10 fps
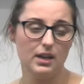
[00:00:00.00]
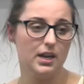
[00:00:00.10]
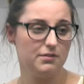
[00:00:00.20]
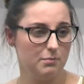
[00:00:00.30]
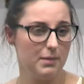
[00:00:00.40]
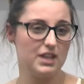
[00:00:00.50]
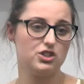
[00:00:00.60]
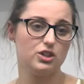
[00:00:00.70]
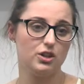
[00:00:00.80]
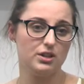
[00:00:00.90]
If a
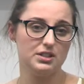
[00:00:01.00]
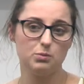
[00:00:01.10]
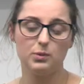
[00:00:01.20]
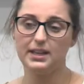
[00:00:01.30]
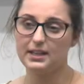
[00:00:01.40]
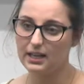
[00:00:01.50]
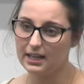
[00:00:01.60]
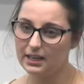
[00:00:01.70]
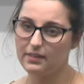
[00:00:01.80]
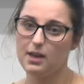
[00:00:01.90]
match occurs, we can
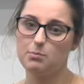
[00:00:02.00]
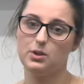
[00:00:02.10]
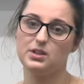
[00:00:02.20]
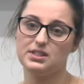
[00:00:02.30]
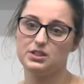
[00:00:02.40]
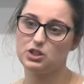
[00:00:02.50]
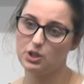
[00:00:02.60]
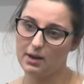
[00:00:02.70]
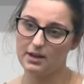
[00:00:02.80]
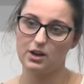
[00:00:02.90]
link that person
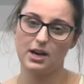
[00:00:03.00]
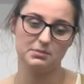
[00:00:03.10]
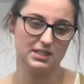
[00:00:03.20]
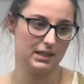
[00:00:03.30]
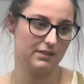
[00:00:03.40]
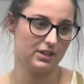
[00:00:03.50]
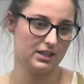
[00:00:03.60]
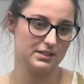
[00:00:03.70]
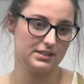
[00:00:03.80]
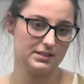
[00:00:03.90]
to our crime scene
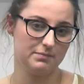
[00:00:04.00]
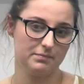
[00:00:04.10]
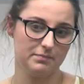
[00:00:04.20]
evidence.